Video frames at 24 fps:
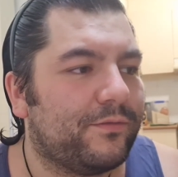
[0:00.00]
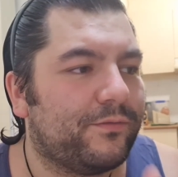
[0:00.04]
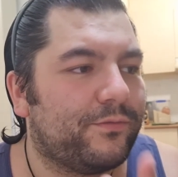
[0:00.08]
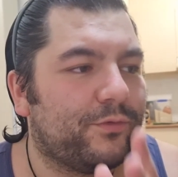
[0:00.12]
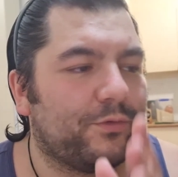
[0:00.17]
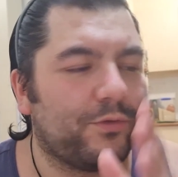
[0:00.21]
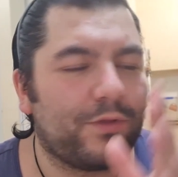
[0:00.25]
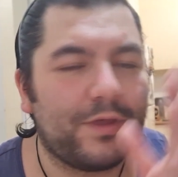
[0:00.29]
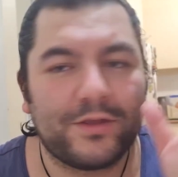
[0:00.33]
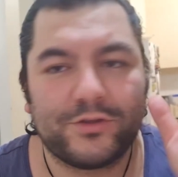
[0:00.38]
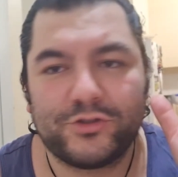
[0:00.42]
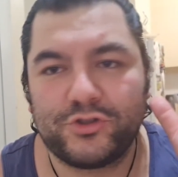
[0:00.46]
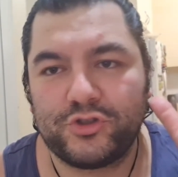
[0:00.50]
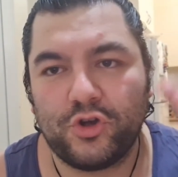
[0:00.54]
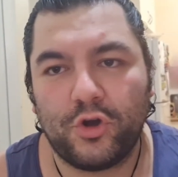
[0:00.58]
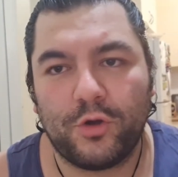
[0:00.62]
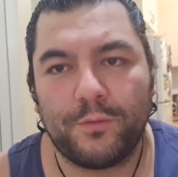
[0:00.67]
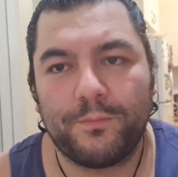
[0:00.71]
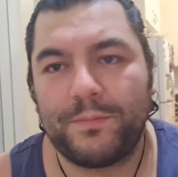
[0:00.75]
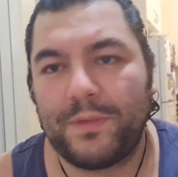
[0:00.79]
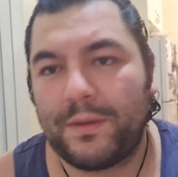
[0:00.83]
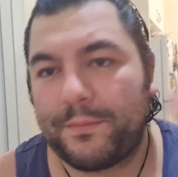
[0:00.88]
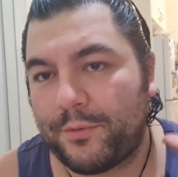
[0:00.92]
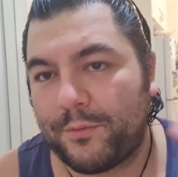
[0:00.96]
for that
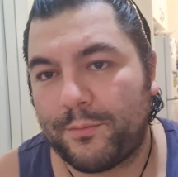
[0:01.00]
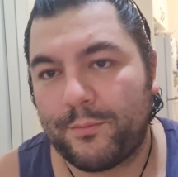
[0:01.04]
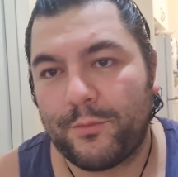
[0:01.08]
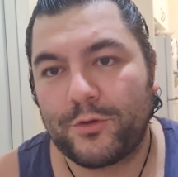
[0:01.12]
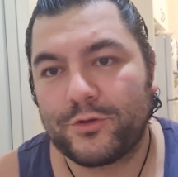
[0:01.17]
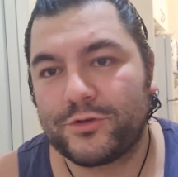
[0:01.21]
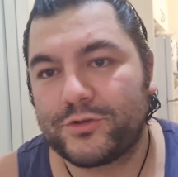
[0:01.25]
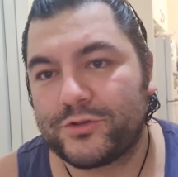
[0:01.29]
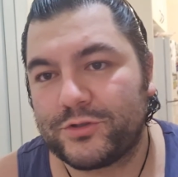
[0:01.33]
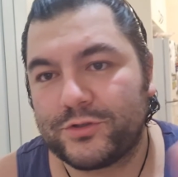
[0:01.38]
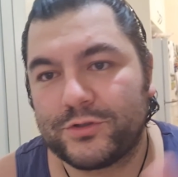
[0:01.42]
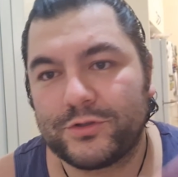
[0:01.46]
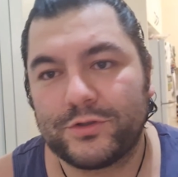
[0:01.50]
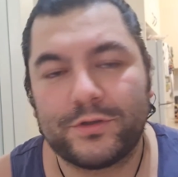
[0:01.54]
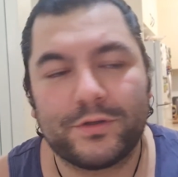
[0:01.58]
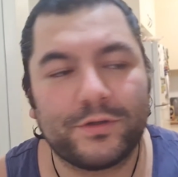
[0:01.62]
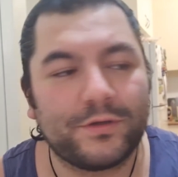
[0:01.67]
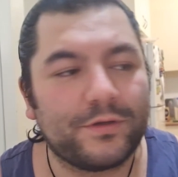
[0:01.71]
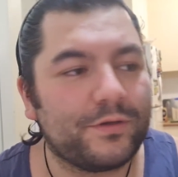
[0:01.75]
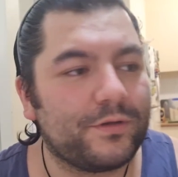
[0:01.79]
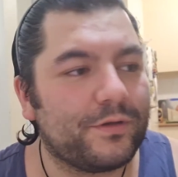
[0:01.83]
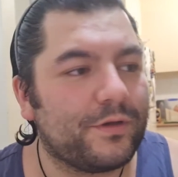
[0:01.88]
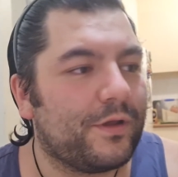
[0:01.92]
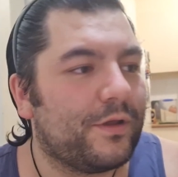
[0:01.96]
job, that
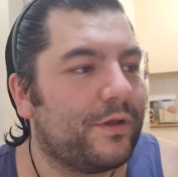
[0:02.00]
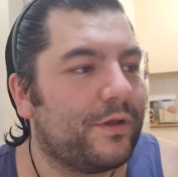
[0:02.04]
promotion,